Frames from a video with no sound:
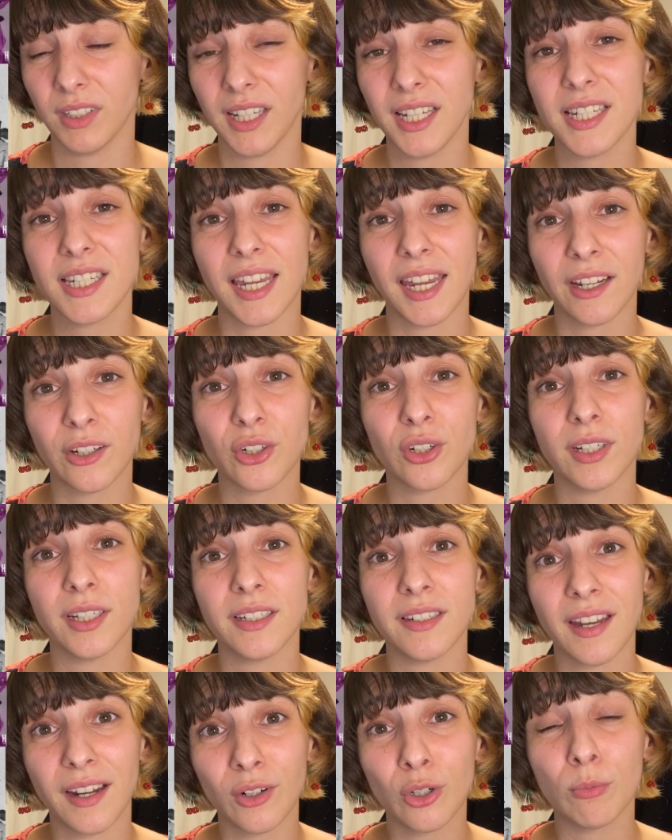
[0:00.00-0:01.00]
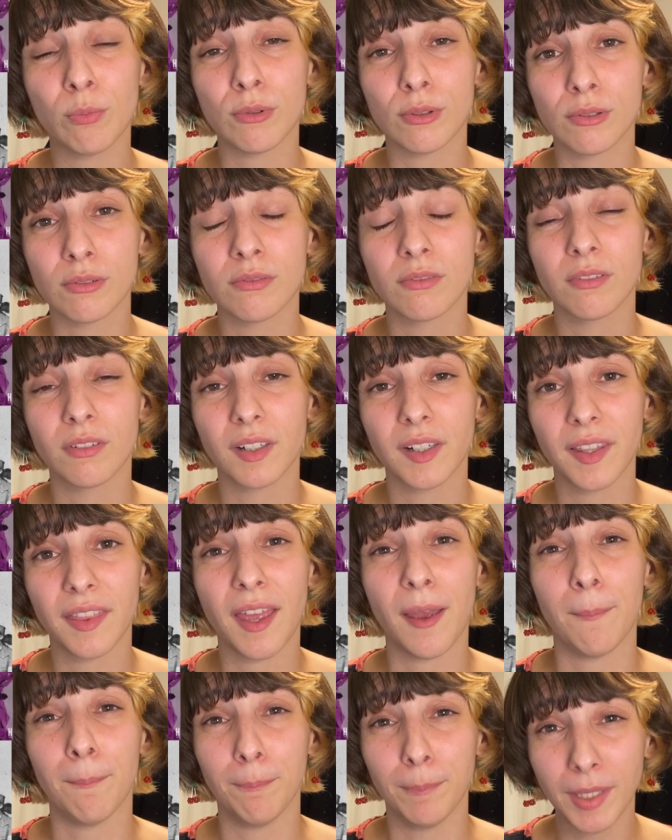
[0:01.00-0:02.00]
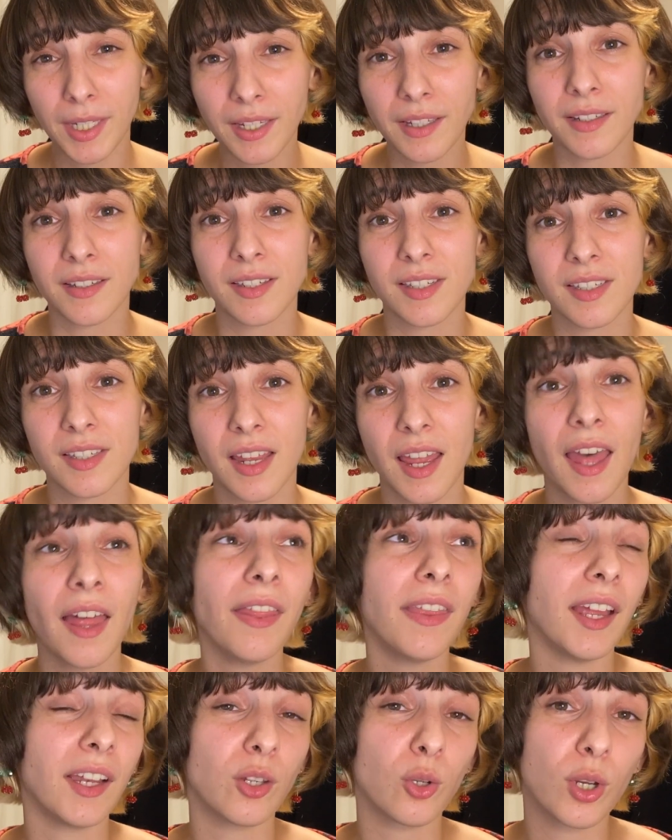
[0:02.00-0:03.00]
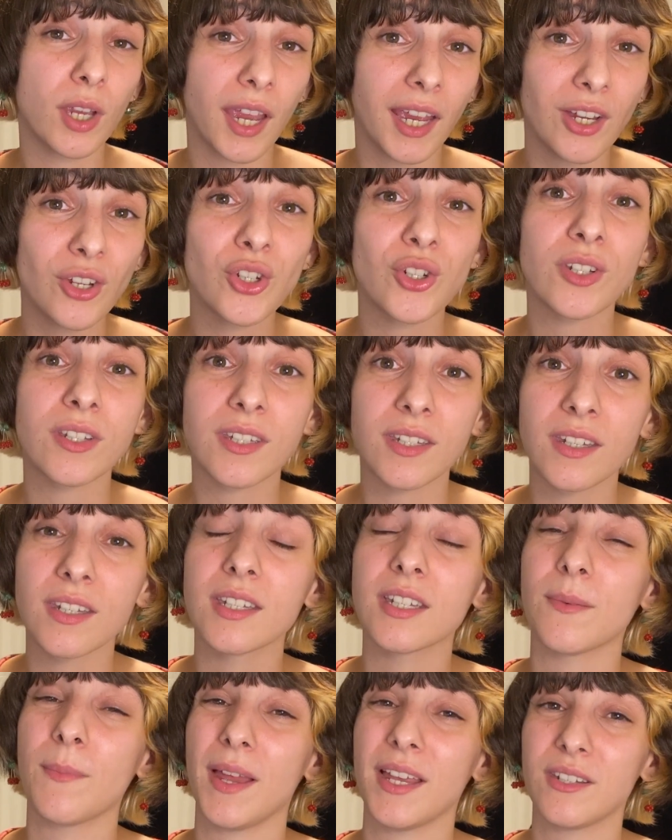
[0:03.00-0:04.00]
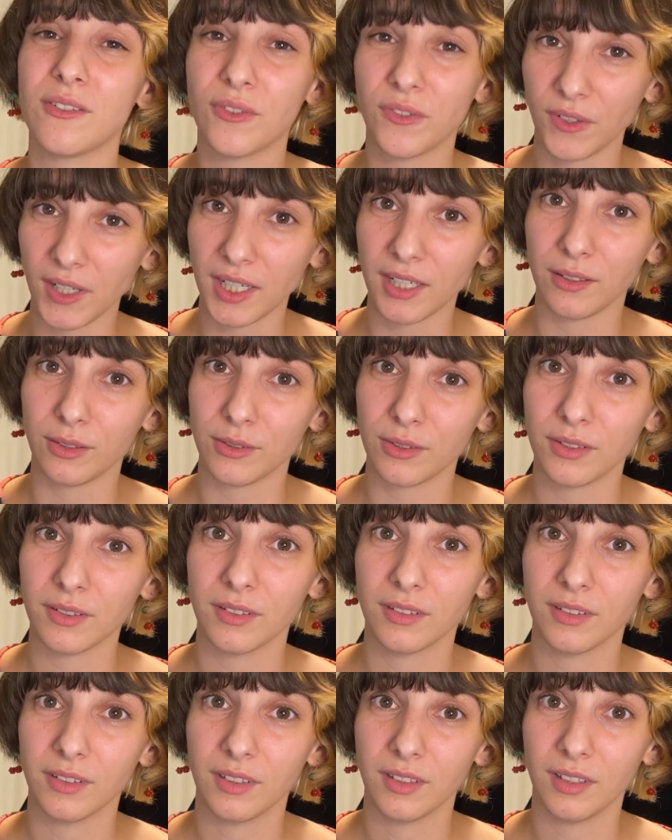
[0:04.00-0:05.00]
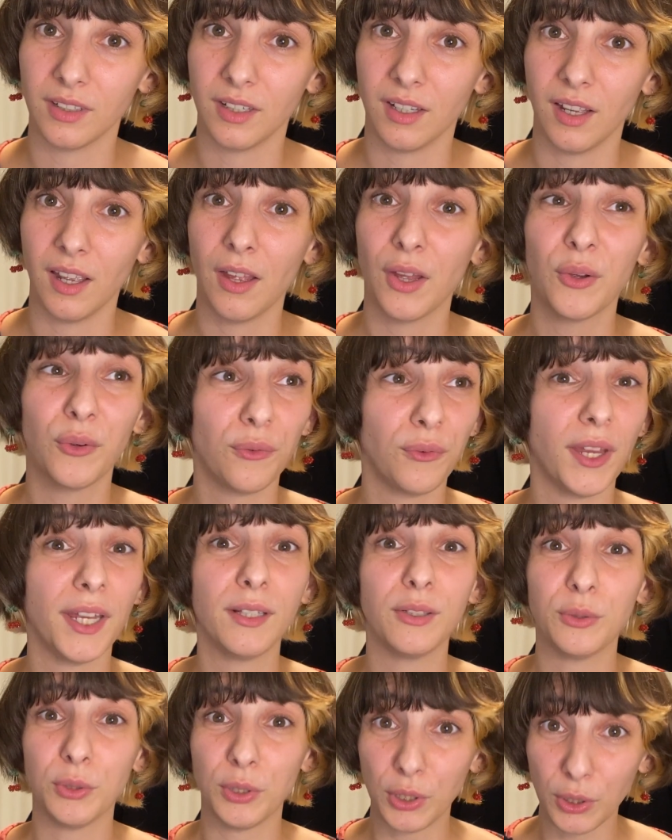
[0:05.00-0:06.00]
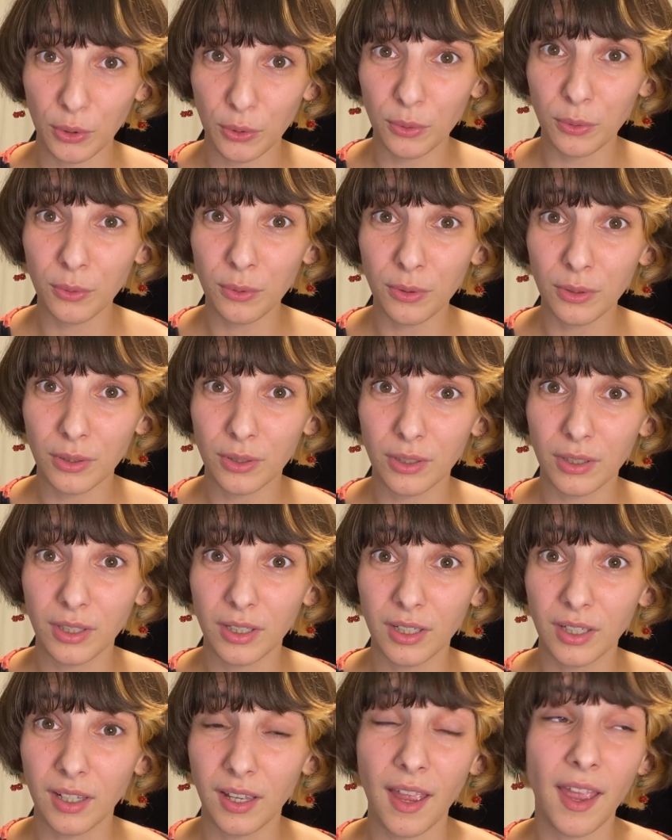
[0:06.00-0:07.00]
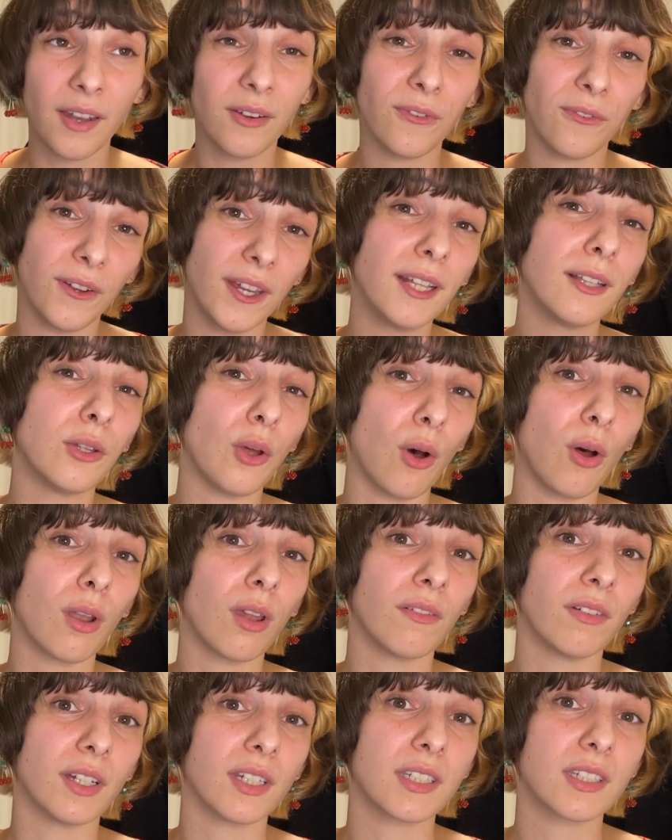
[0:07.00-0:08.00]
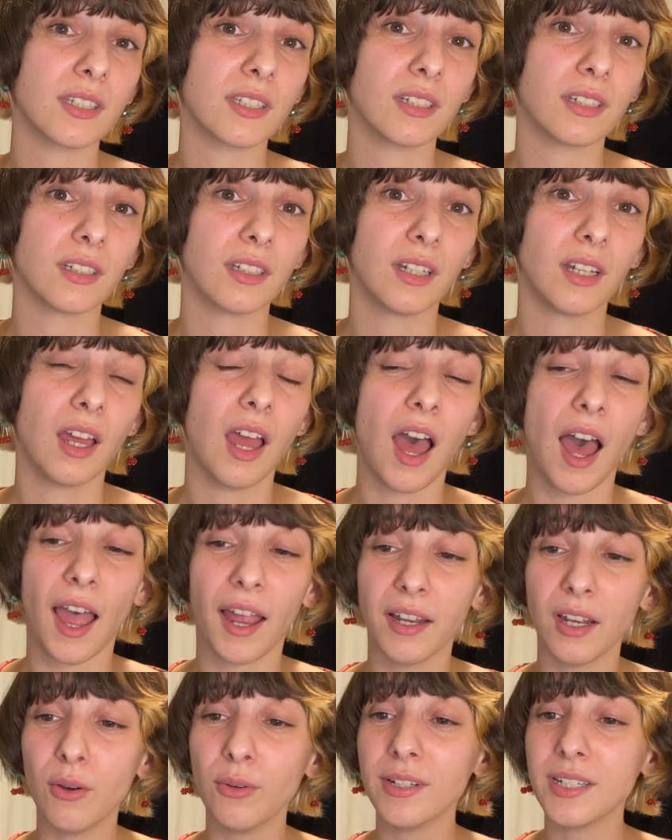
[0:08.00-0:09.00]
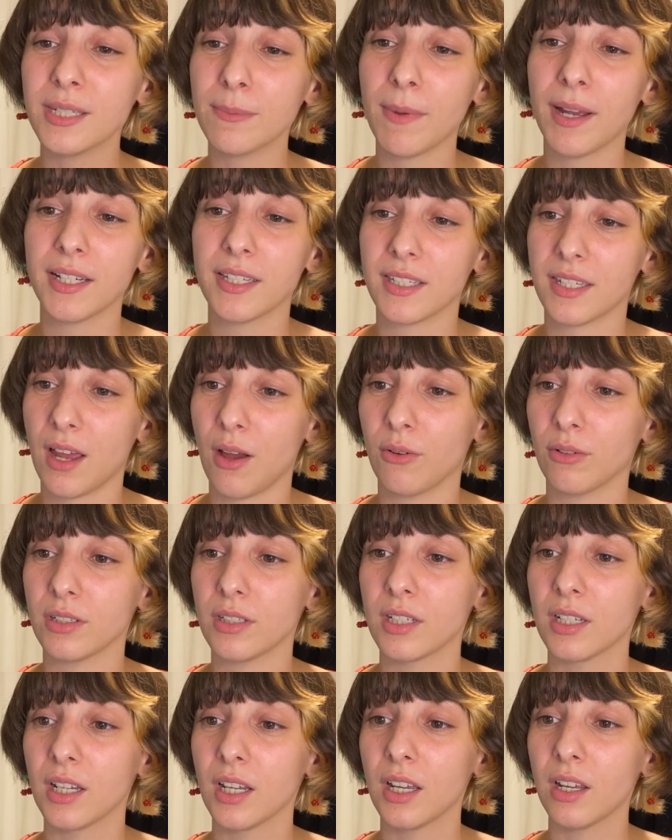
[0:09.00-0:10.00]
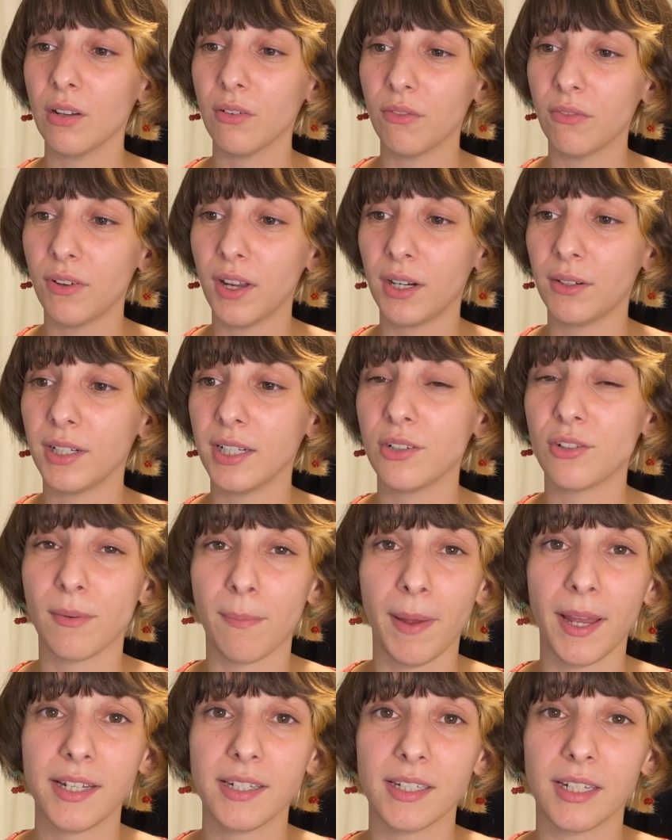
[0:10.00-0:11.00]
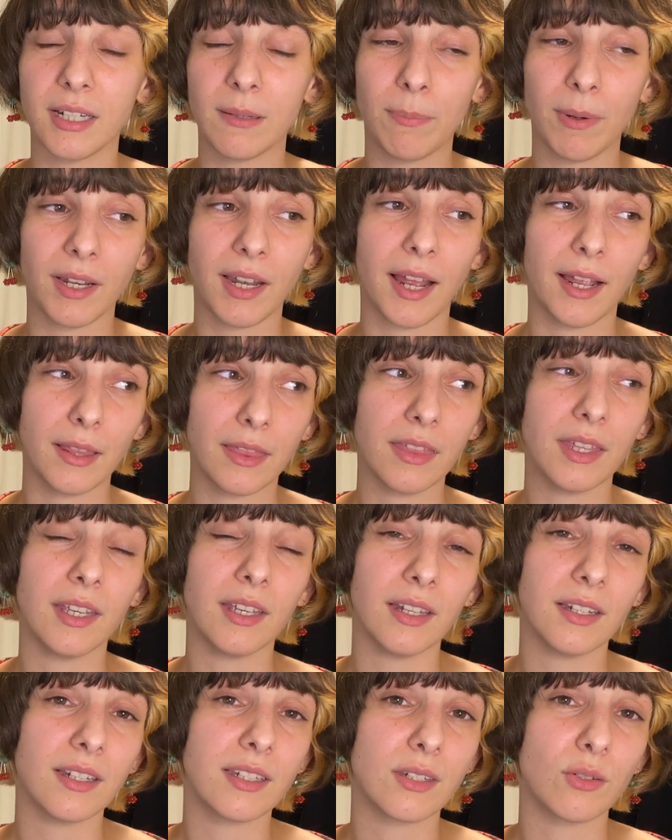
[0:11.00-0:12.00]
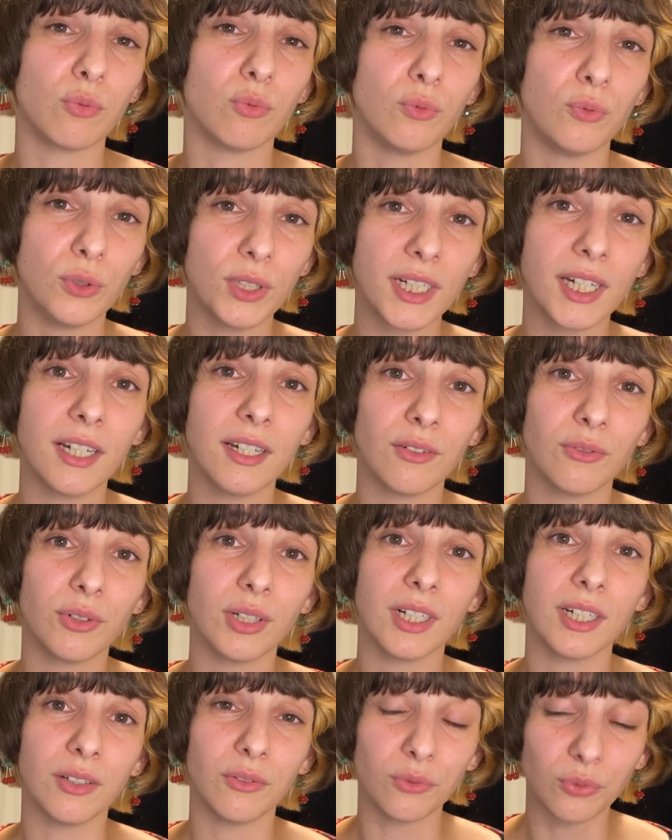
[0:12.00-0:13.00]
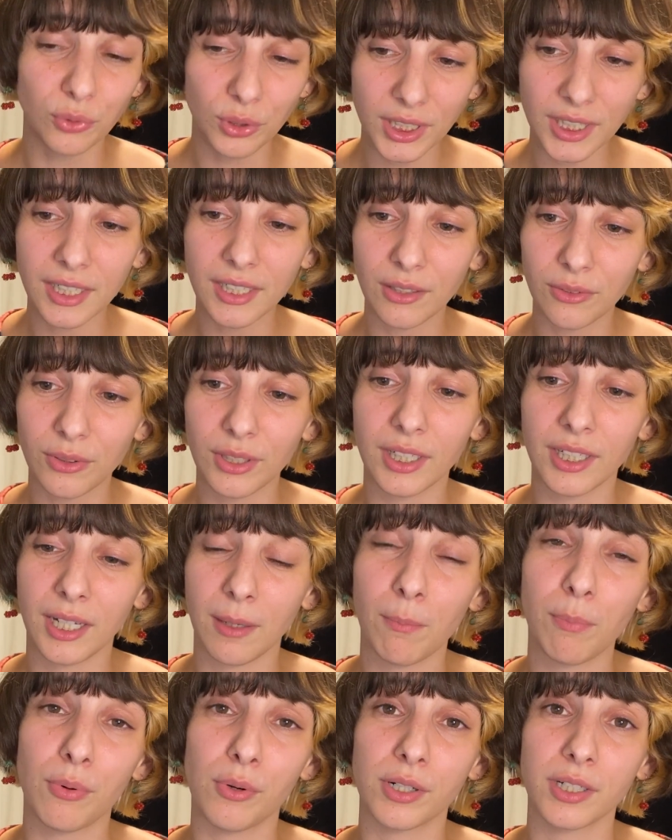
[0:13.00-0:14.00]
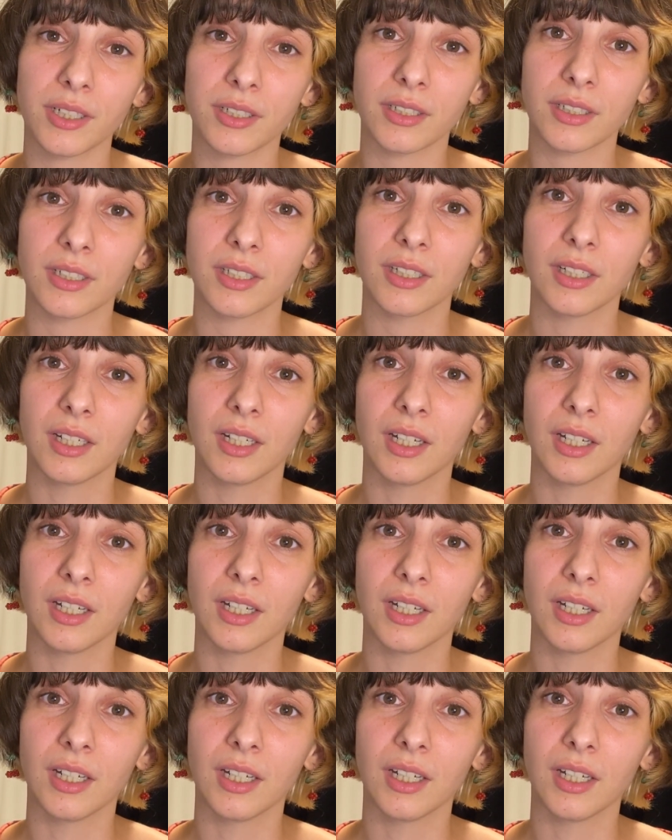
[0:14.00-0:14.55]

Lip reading: is actually terrible. That means the education system has failed you and failed all of us. I know this might sound very dramatic, but I think it is a really, really, really, really important